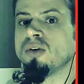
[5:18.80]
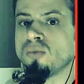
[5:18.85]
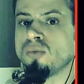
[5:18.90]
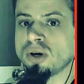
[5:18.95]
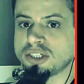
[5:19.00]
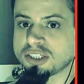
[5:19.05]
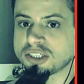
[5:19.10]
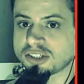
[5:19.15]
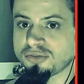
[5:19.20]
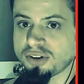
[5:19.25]
We
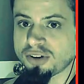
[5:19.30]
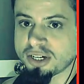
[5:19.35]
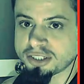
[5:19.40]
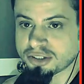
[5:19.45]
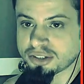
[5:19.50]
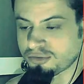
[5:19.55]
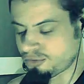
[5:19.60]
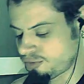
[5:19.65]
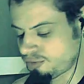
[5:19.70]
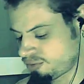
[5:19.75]
just
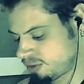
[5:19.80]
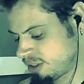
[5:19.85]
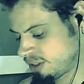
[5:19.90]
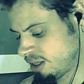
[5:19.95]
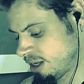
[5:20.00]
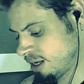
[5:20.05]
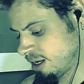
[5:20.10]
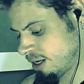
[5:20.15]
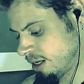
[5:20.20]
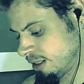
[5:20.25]
finished
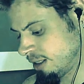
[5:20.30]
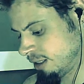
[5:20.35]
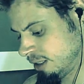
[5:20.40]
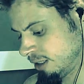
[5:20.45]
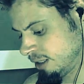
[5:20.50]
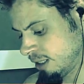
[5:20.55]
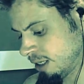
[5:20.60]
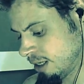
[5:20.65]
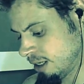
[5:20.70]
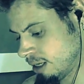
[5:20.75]

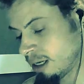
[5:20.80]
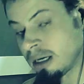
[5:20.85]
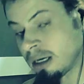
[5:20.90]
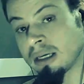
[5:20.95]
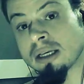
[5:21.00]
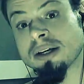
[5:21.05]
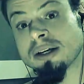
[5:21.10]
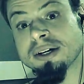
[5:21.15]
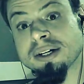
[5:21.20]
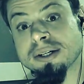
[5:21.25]
this uh,
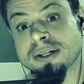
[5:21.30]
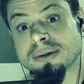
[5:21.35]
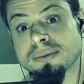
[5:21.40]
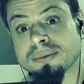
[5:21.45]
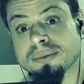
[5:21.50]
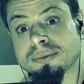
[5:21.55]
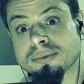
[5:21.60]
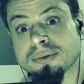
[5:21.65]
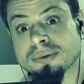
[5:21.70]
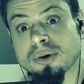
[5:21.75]

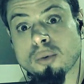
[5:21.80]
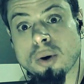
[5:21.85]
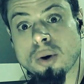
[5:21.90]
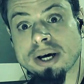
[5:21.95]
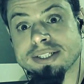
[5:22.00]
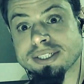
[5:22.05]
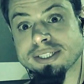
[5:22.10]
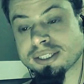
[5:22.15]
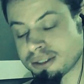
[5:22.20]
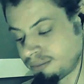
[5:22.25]

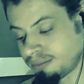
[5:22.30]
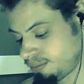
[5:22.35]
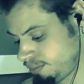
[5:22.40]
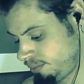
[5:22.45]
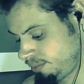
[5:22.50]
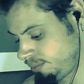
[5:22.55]
quest